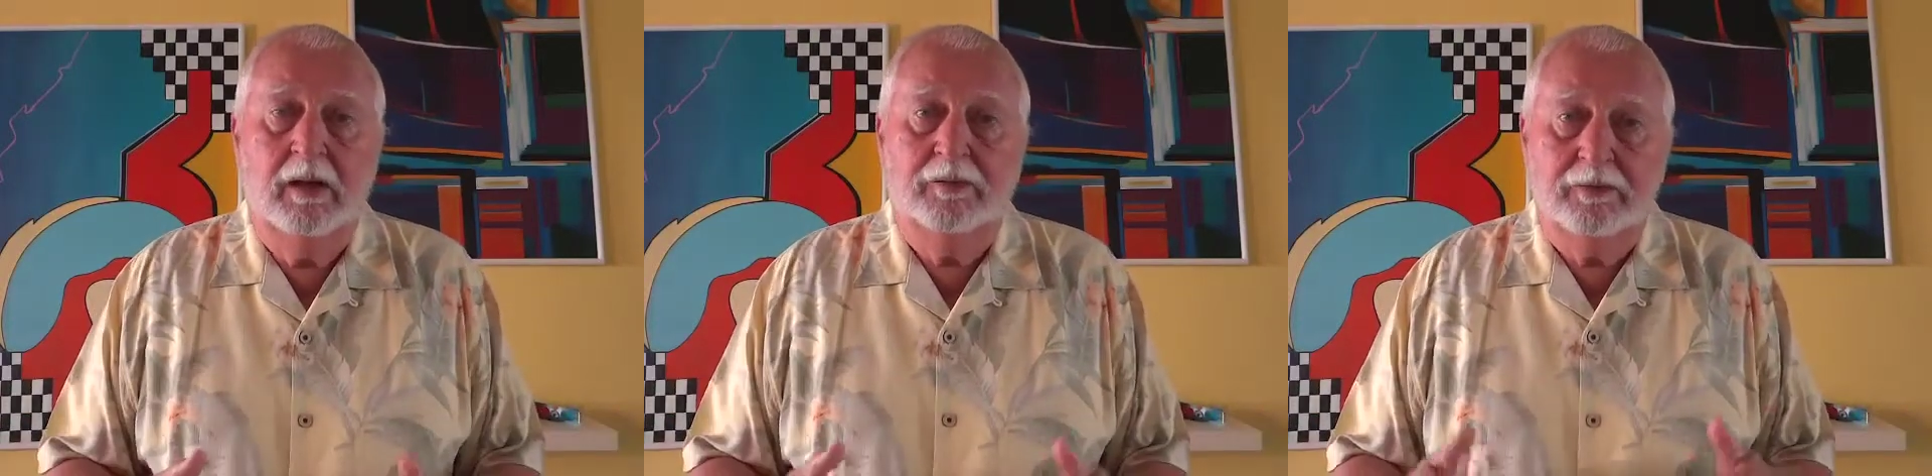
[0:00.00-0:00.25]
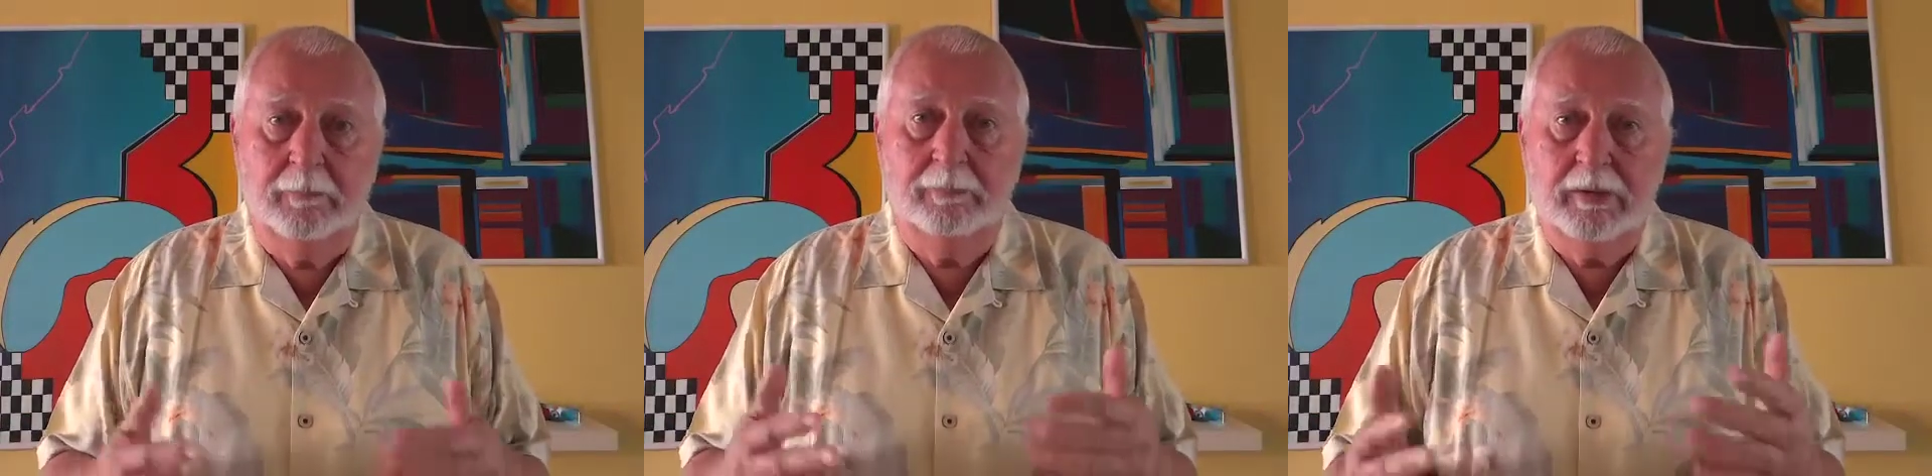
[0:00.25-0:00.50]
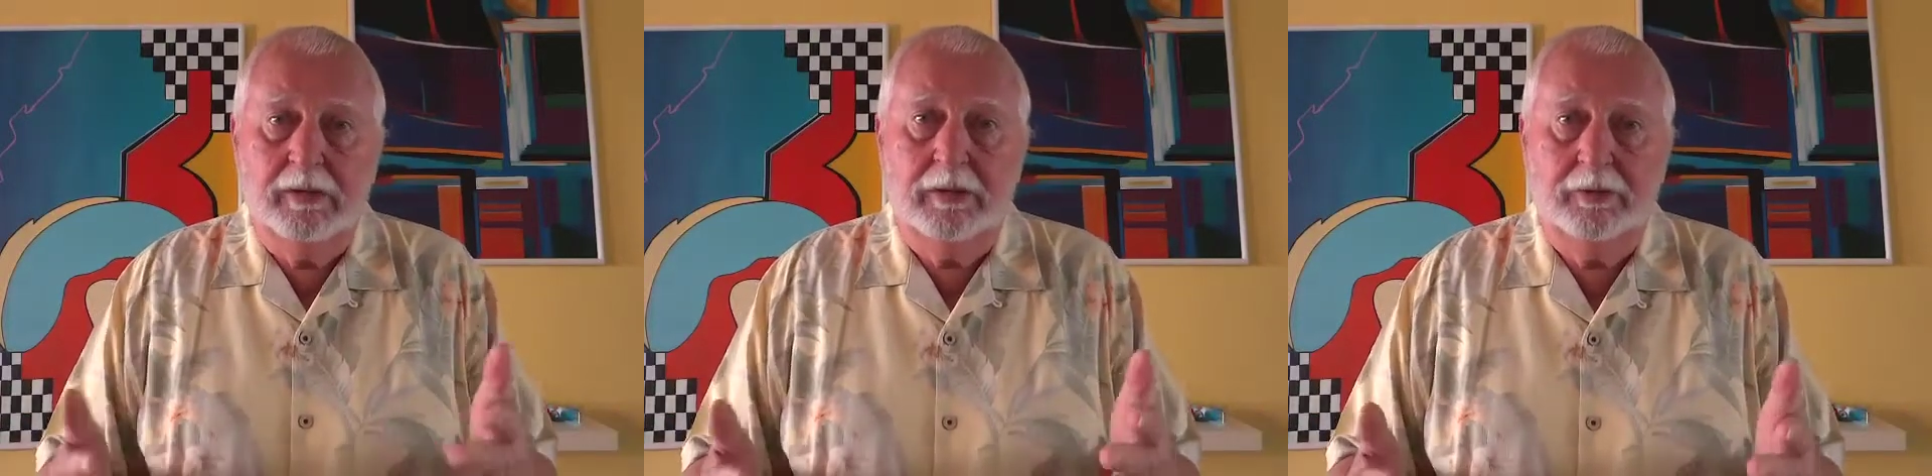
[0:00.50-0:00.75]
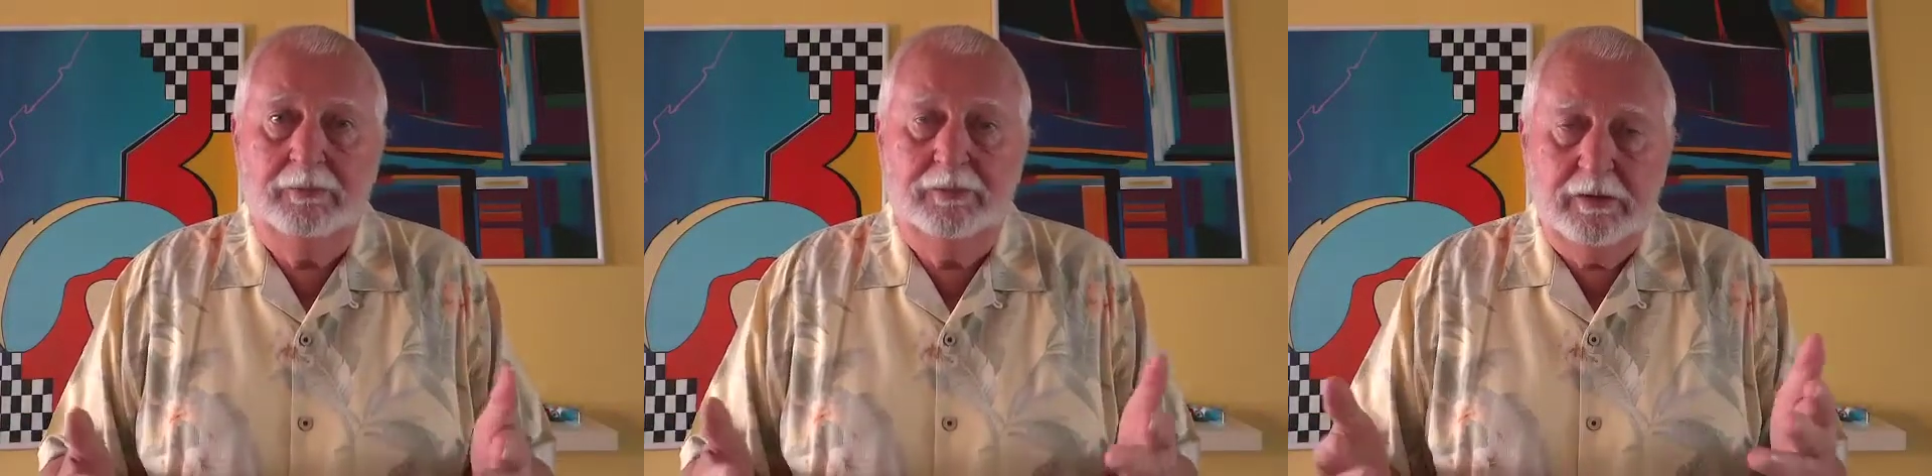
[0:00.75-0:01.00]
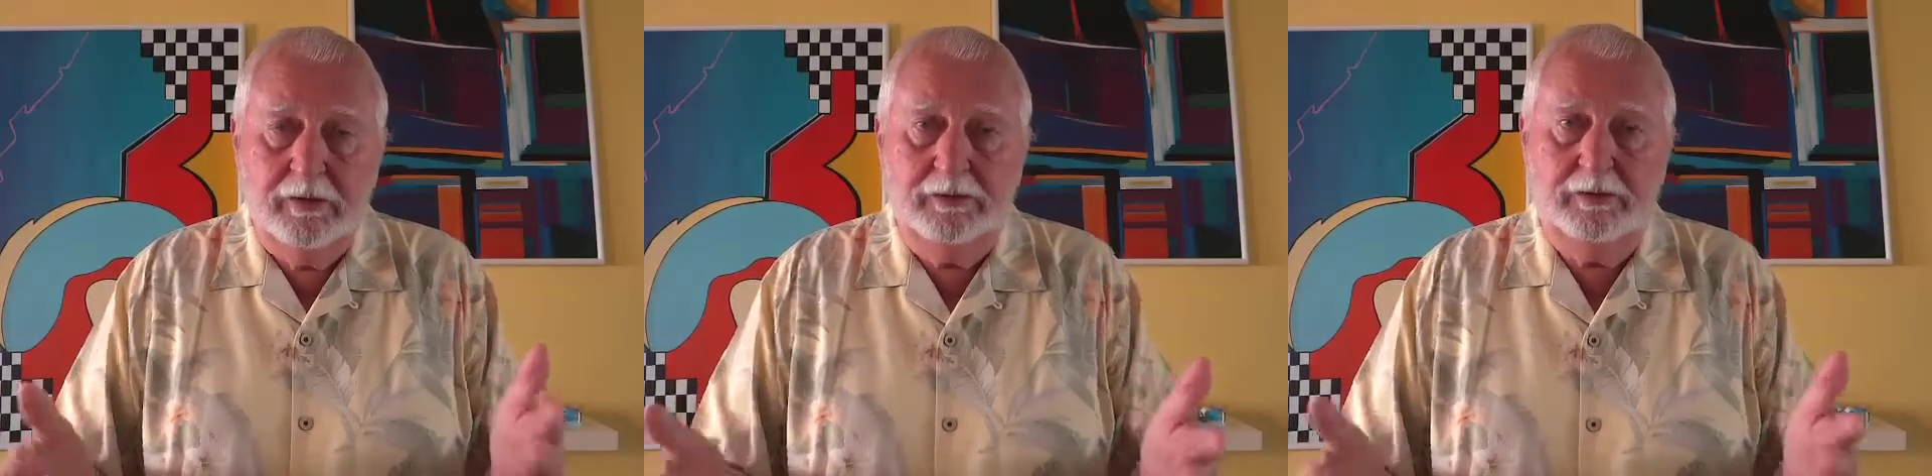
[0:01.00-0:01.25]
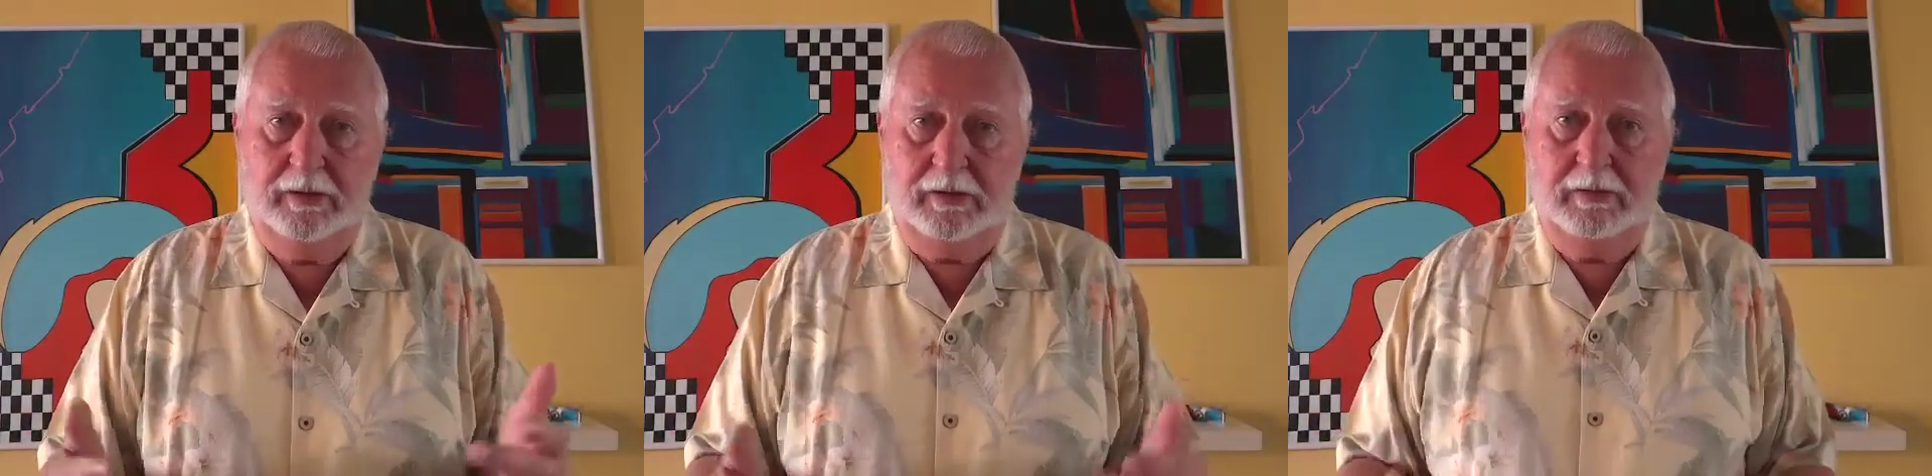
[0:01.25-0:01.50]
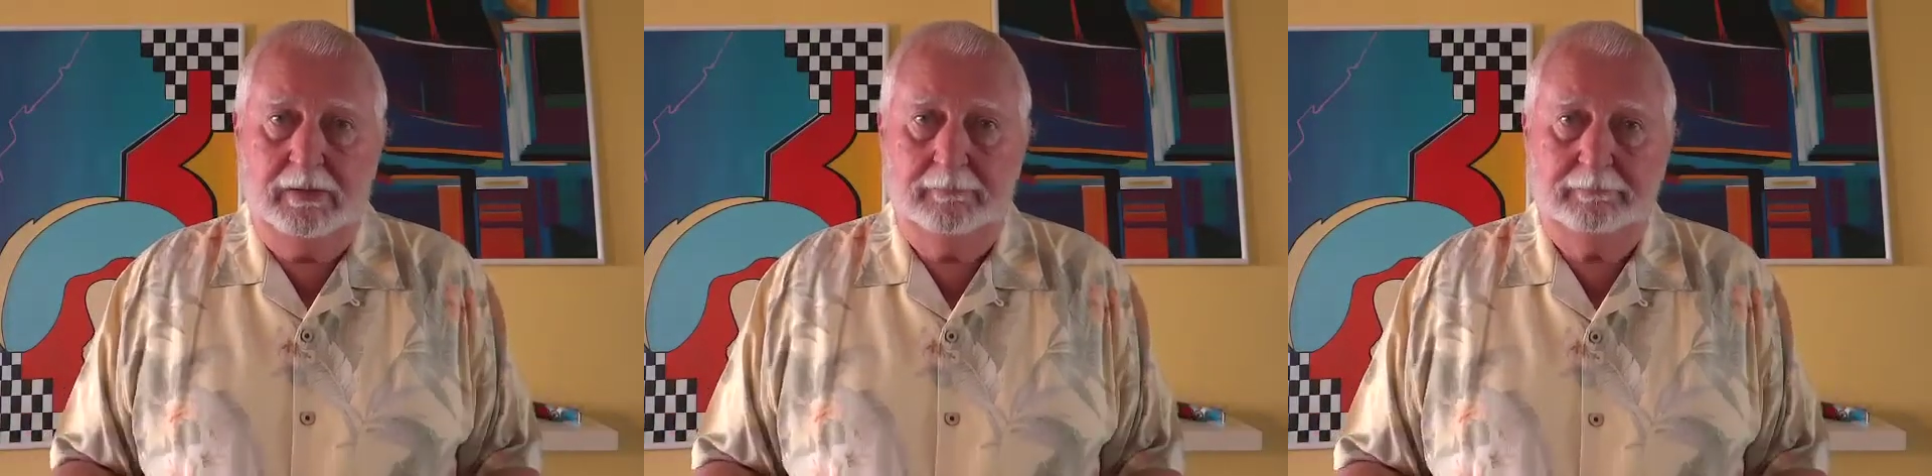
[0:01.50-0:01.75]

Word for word: So please, for your sake,